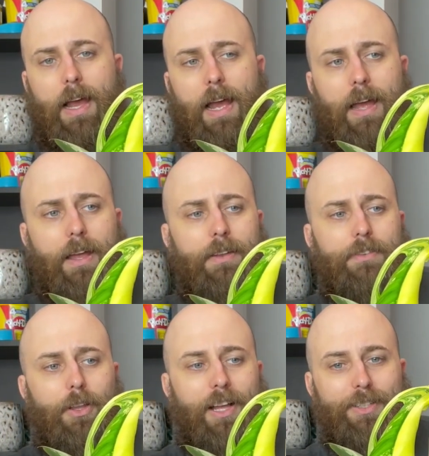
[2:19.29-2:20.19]
And
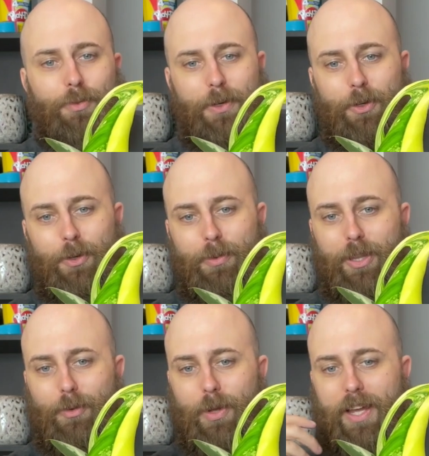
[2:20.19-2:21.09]
the last one could be
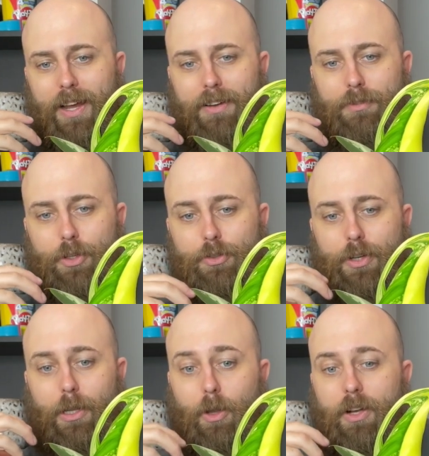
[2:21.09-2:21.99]
that we have
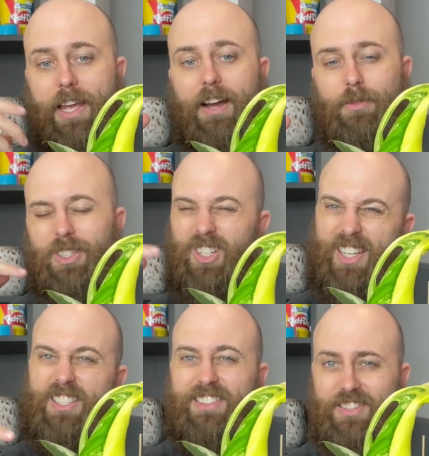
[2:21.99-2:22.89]
nutrient lockout, which I
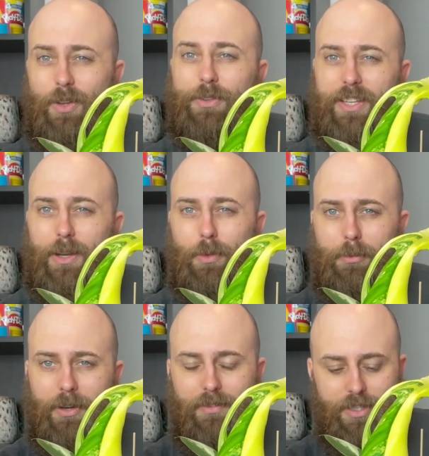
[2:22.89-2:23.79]
guess is associated with the
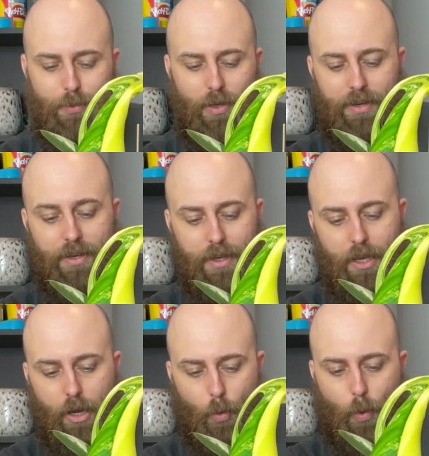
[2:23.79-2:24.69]
previous one,
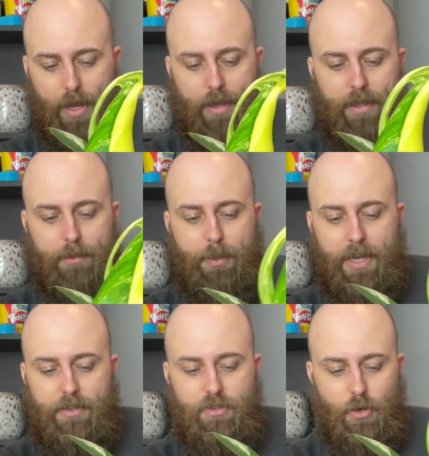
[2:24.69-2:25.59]
where the
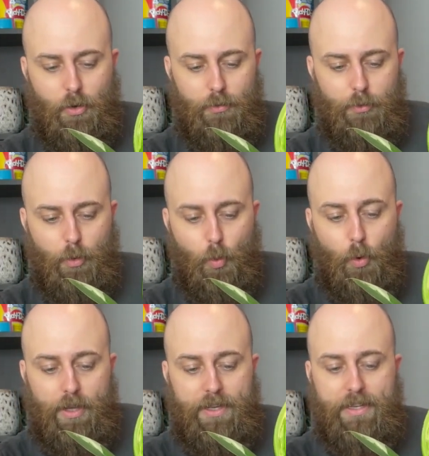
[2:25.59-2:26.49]
pH of the
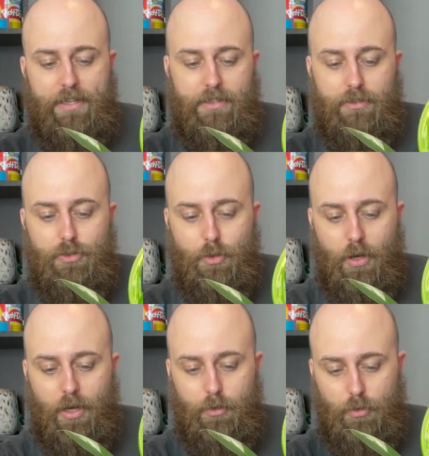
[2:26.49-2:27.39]
water is too
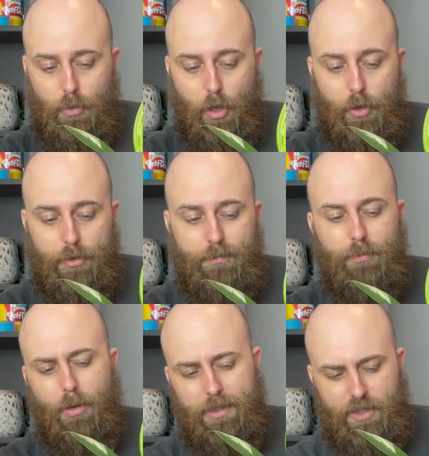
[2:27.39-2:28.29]
high or too low,
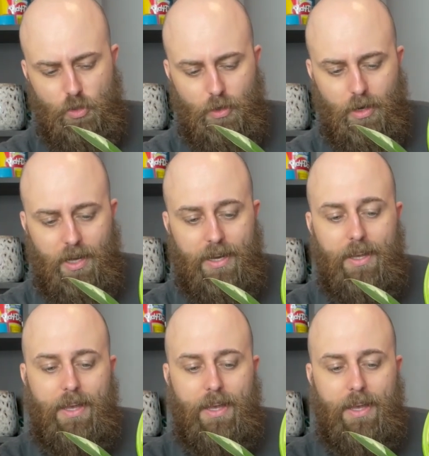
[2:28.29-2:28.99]
probably too high,